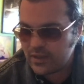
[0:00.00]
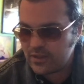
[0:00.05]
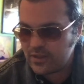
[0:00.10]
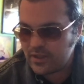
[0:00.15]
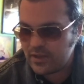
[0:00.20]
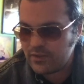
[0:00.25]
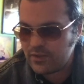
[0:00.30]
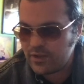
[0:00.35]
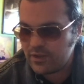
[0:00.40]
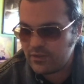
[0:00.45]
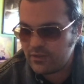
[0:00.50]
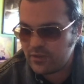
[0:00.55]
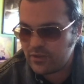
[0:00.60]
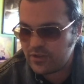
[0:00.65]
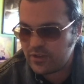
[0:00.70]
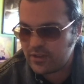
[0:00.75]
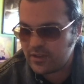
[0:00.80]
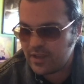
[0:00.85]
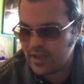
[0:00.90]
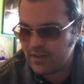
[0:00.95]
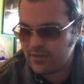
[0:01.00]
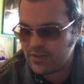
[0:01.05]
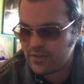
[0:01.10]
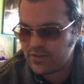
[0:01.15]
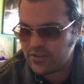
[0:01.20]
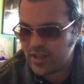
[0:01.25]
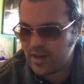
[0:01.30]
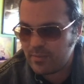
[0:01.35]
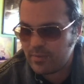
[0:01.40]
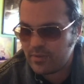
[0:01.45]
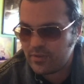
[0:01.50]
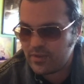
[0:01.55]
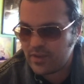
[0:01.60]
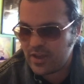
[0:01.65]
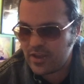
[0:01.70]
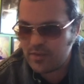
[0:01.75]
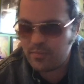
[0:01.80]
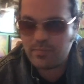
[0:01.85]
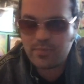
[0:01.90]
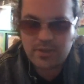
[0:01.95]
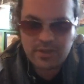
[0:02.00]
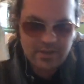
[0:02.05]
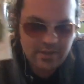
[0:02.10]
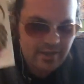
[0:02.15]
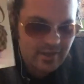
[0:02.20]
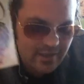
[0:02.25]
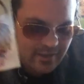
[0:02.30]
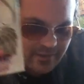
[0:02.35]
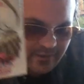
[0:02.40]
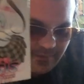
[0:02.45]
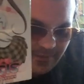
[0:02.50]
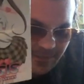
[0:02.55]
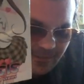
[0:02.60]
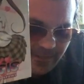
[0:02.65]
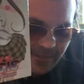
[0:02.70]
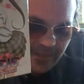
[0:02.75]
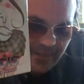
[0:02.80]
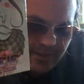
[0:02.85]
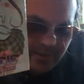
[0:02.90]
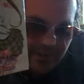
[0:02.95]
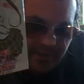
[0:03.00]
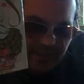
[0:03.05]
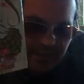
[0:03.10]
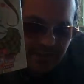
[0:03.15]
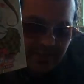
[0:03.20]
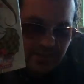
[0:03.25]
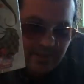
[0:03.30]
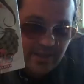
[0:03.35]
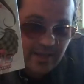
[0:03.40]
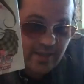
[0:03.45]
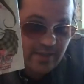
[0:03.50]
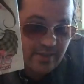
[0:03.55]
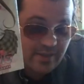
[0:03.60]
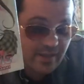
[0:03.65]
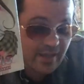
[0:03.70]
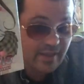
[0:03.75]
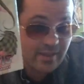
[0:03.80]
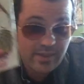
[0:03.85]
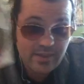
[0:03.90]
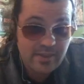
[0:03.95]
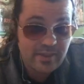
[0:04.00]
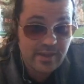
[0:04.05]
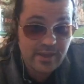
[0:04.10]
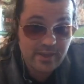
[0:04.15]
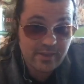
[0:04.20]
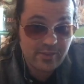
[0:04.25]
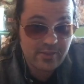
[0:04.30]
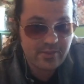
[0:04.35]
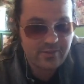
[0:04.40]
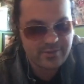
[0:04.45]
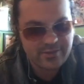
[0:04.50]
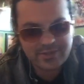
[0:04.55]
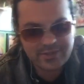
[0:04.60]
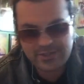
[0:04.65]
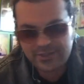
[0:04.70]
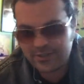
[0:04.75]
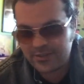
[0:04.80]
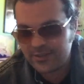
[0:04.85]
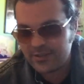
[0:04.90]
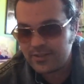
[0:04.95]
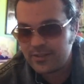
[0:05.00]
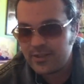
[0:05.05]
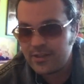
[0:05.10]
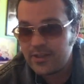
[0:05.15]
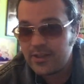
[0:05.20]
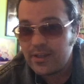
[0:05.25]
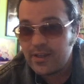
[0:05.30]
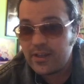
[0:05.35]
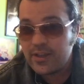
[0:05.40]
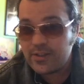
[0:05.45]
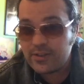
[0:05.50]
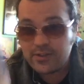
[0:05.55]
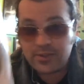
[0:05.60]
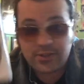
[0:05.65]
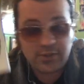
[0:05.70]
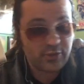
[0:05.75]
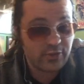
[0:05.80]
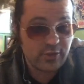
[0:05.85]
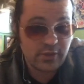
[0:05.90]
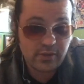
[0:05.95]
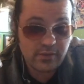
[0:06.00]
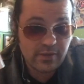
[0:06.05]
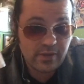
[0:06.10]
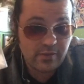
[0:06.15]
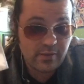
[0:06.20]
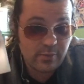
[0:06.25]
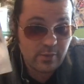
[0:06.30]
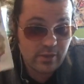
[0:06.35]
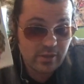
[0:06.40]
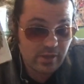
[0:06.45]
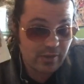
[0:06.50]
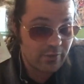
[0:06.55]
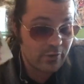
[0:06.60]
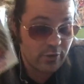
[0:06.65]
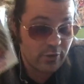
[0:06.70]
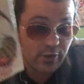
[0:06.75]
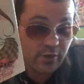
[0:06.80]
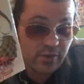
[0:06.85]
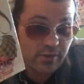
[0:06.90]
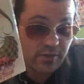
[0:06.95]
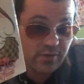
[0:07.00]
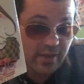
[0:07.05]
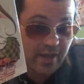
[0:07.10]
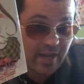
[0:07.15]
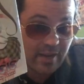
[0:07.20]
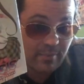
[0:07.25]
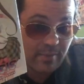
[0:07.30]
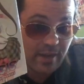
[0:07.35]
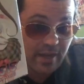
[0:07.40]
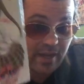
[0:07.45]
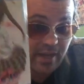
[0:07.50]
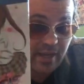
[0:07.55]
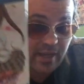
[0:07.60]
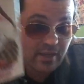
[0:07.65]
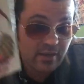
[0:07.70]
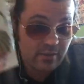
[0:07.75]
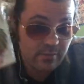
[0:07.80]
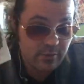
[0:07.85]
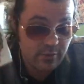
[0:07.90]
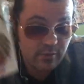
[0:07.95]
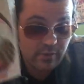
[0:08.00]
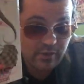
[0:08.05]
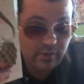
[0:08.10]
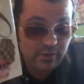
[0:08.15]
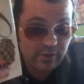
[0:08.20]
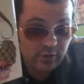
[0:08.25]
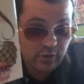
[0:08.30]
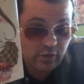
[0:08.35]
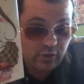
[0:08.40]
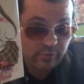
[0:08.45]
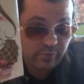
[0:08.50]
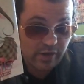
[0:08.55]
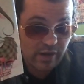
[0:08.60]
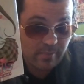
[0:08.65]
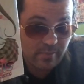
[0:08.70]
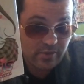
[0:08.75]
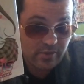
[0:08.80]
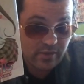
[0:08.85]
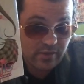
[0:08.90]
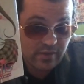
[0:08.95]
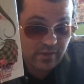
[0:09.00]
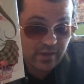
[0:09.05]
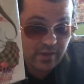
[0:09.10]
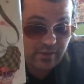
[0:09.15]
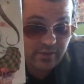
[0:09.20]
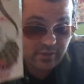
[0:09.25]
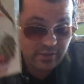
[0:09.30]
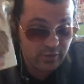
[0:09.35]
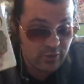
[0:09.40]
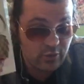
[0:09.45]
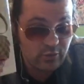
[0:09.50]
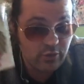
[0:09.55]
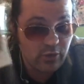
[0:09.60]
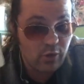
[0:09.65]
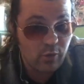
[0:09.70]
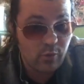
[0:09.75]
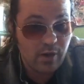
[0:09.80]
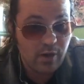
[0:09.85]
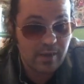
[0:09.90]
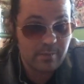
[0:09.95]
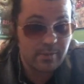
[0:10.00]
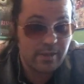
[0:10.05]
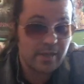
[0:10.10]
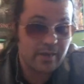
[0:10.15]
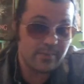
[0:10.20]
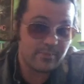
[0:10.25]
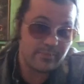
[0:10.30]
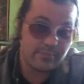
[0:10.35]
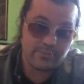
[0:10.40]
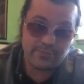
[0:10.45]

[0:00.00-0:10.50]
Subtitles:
give the setup of this, but Kiss X Sis. If anyone's ever heard of this anime, you know the premise of this, you'll know what I mean.